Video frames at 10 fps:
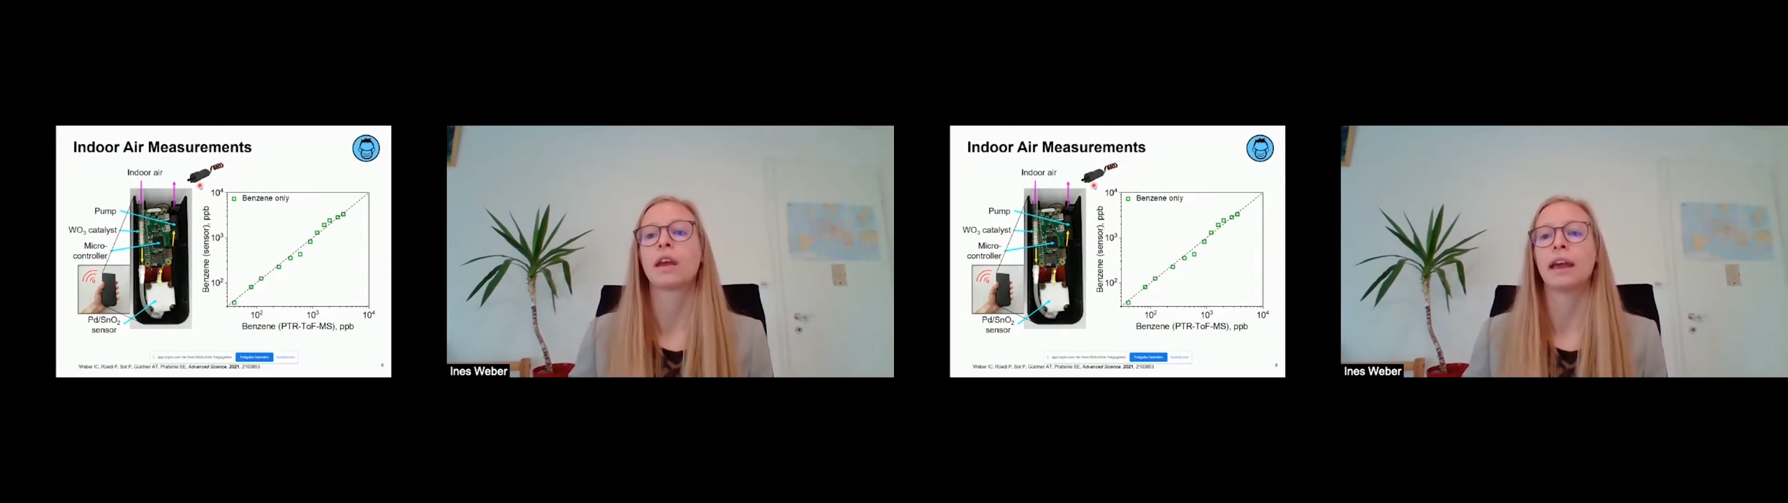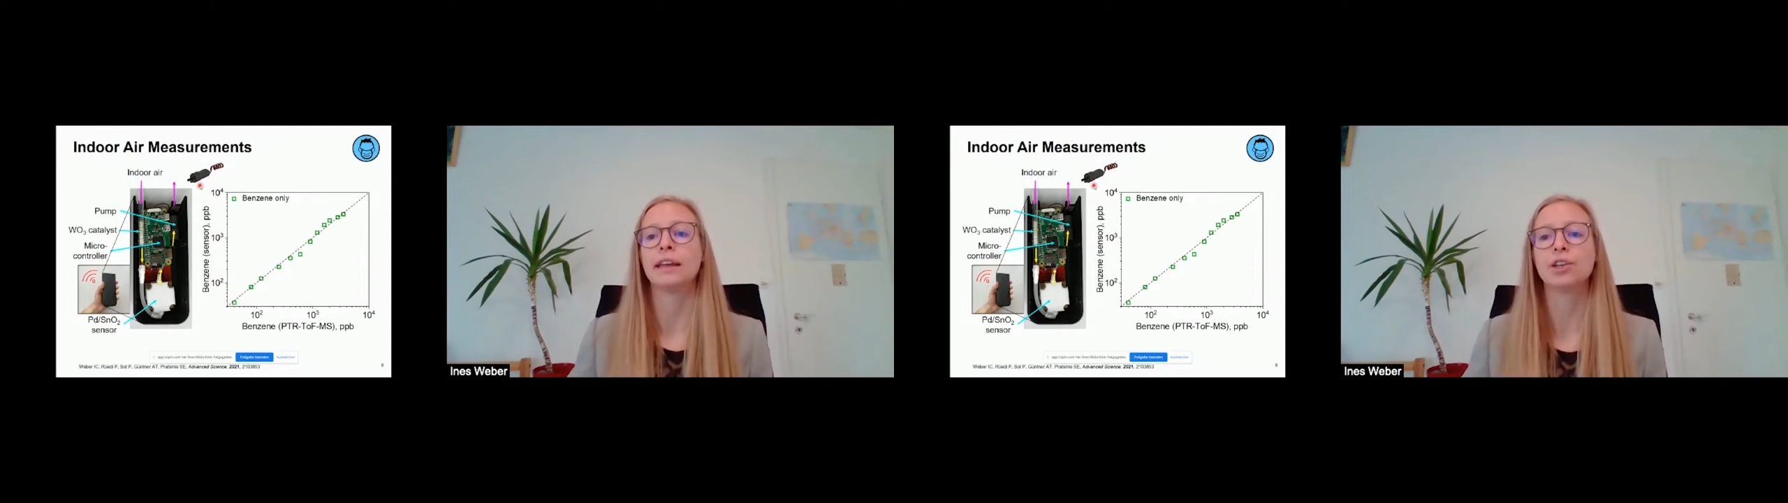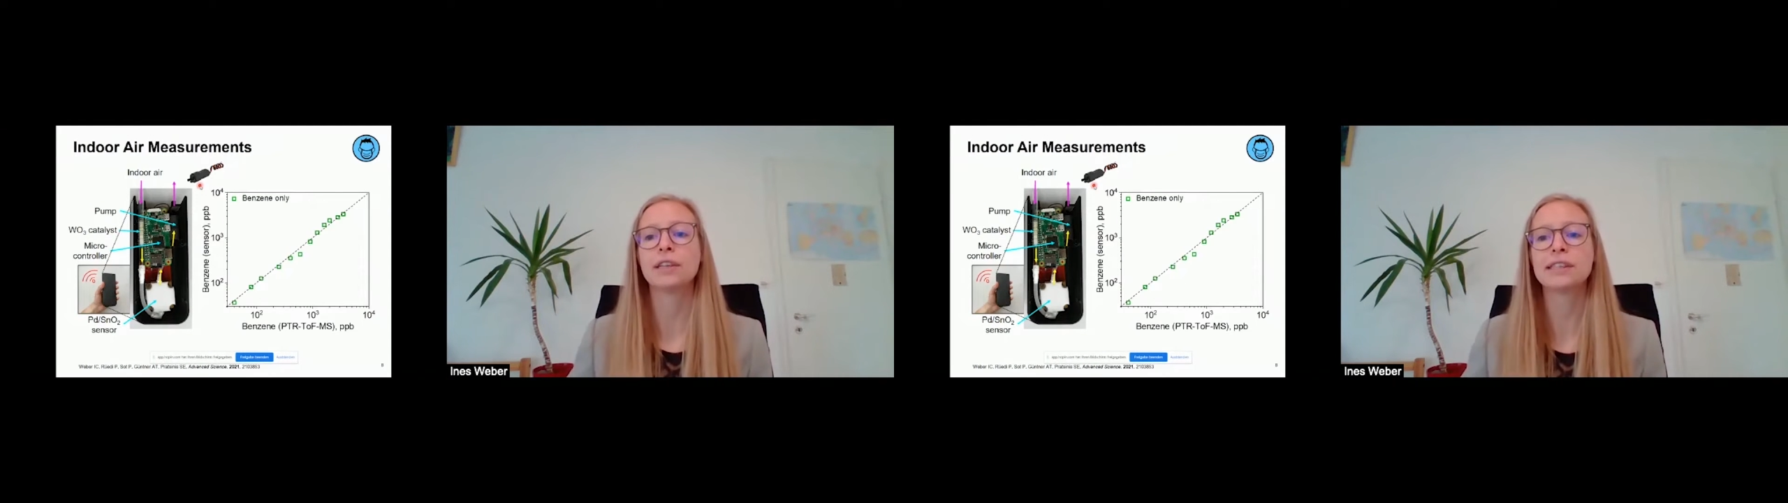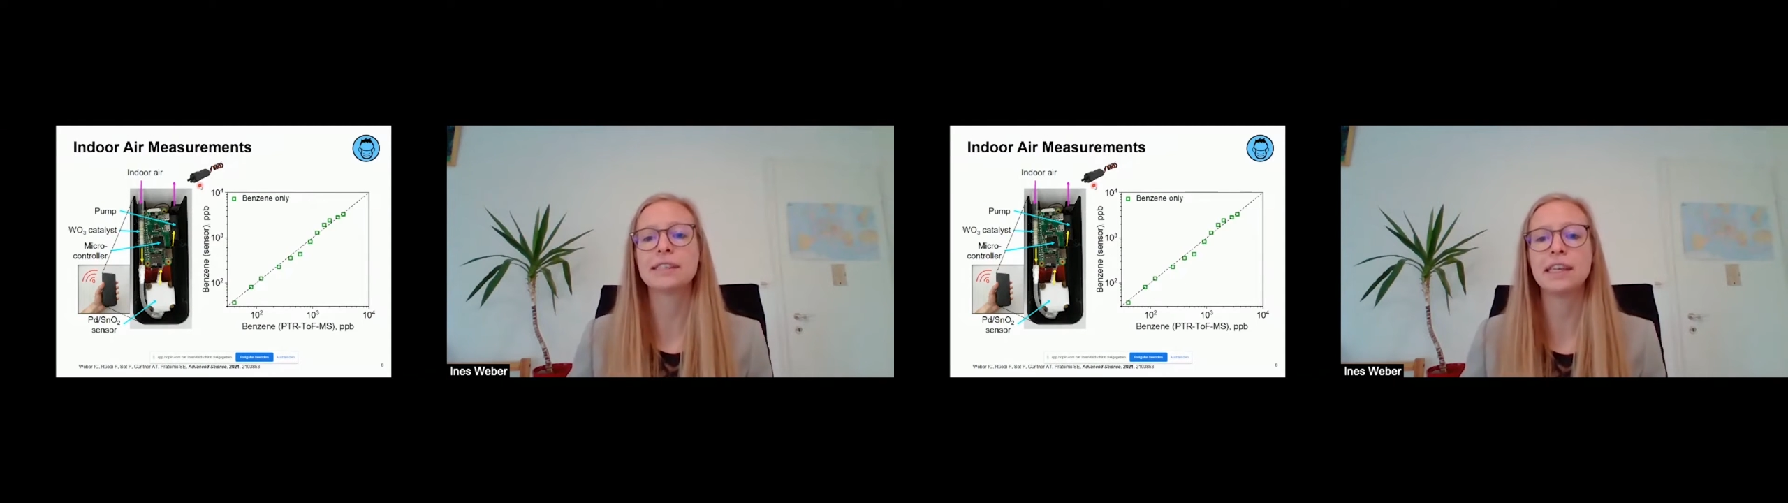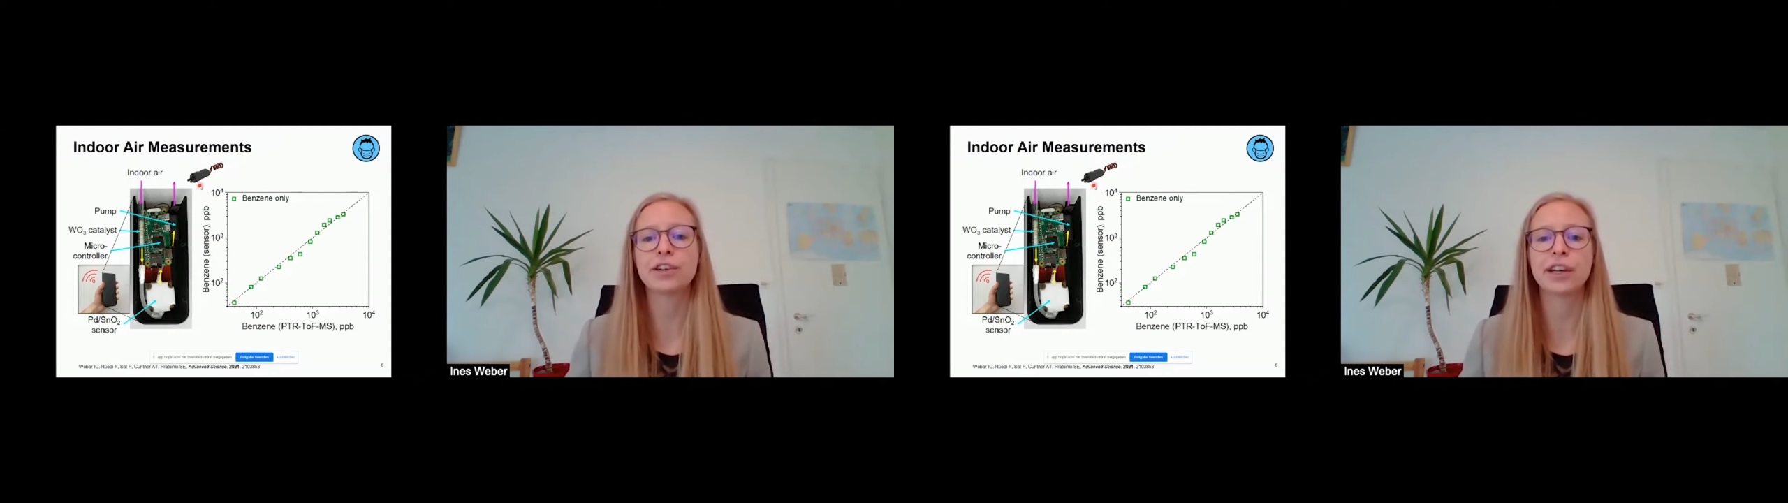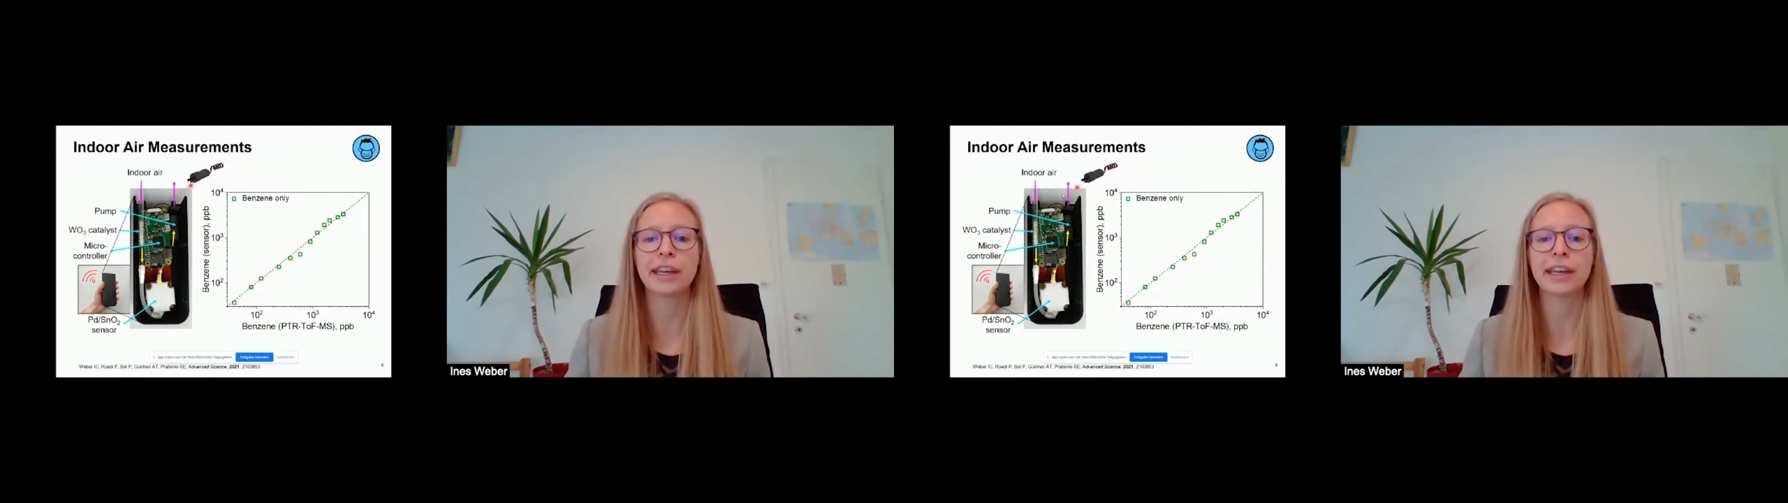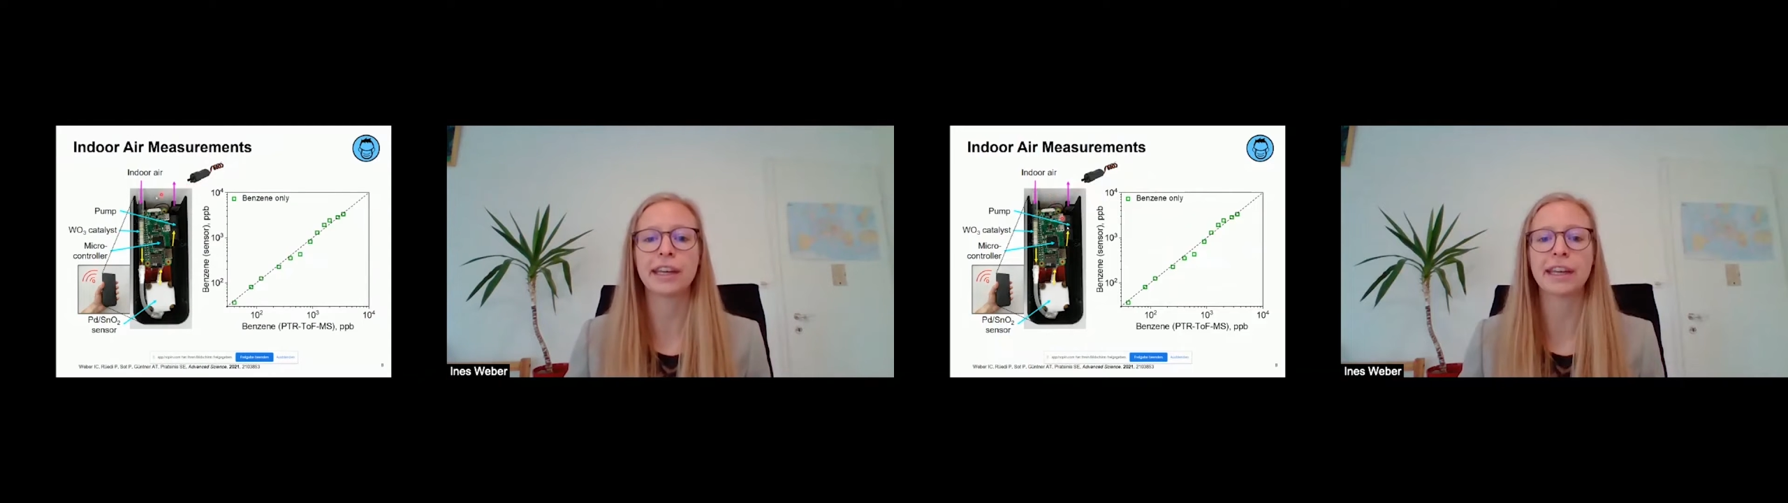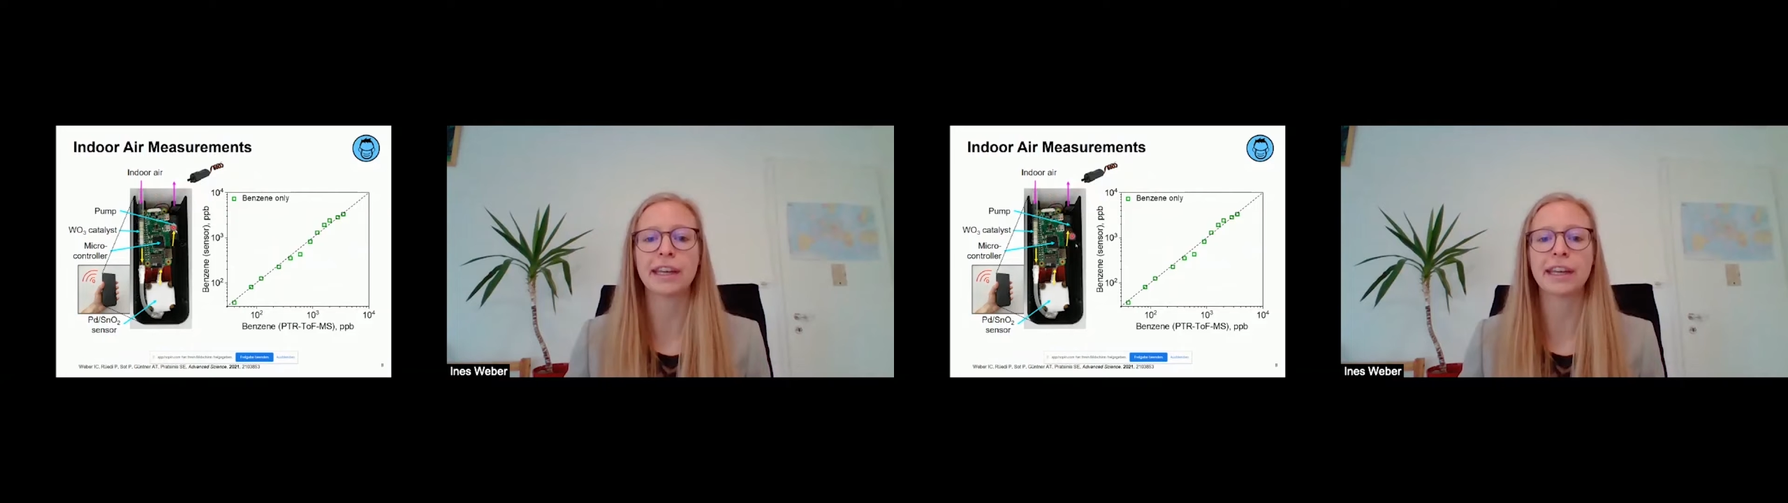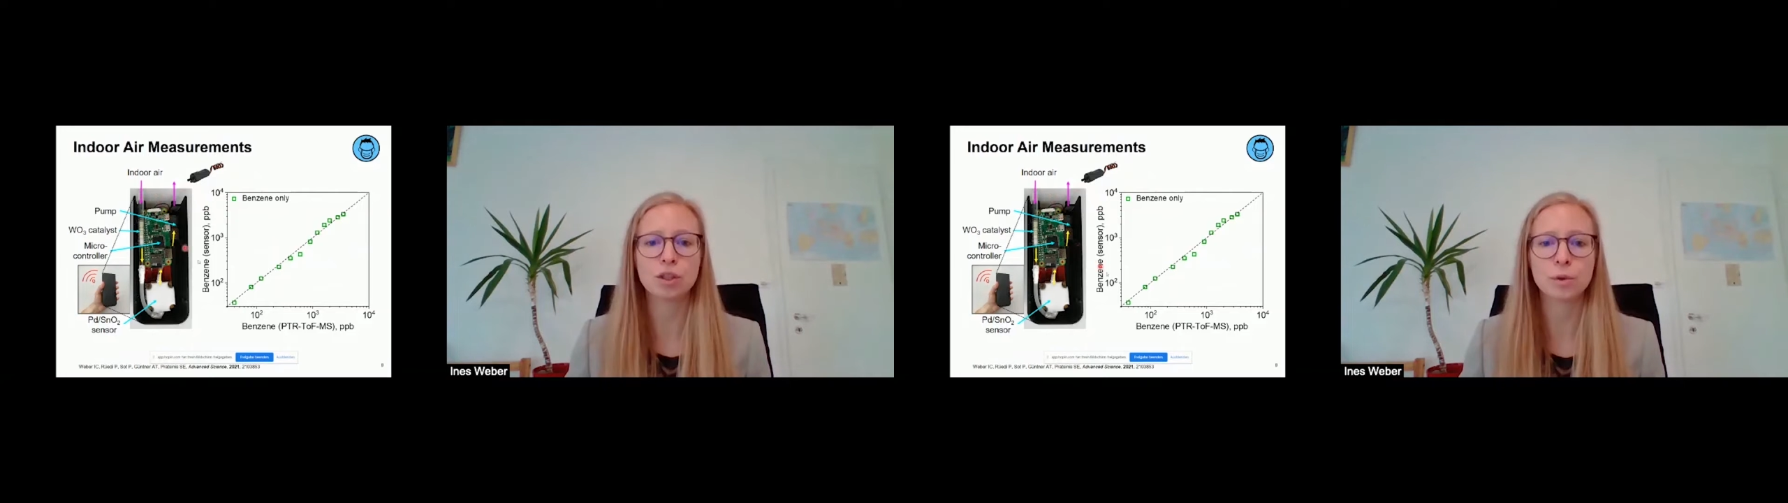And you can see here again the sensor